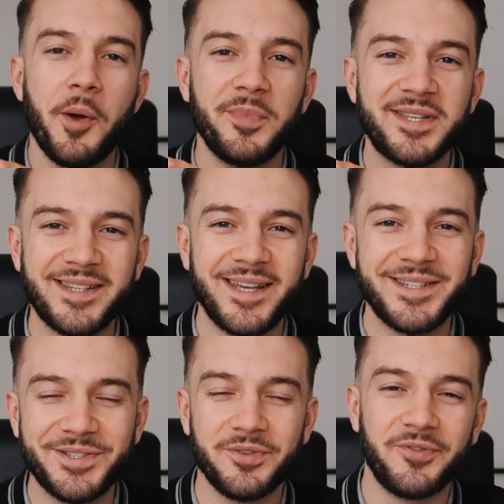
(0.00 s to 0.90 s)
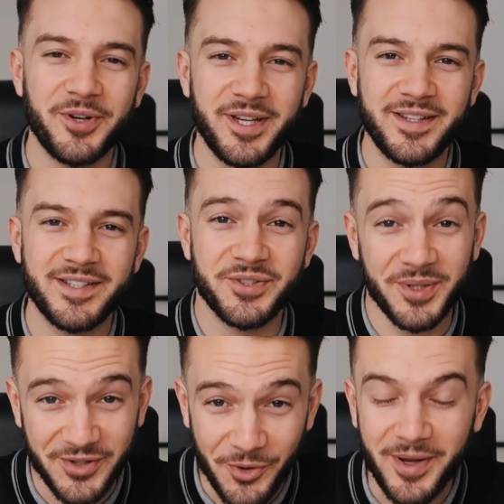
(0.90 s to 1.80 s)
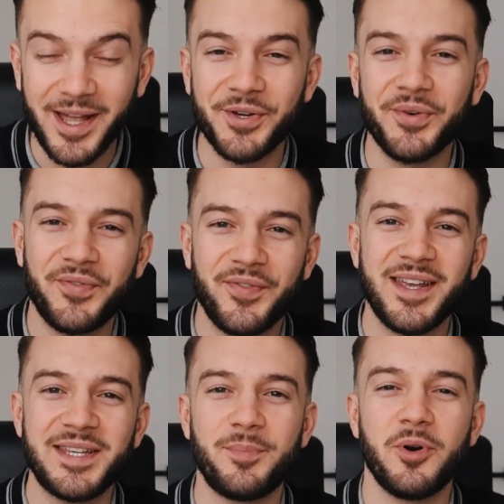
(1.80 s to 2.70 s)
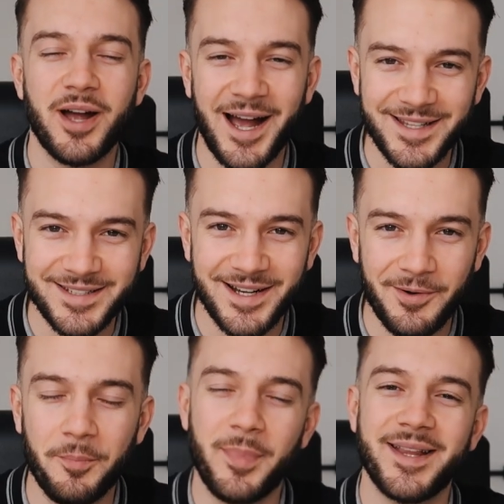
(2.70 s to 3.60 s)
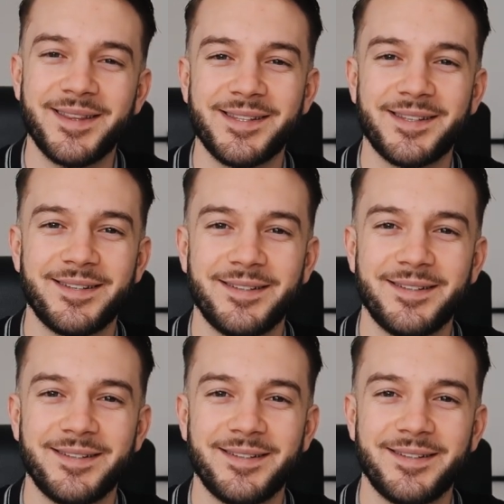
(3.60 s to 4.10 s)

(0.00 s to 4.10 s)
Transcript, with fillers: Mistakes to avoid so you don't get your Facebook ad account banned.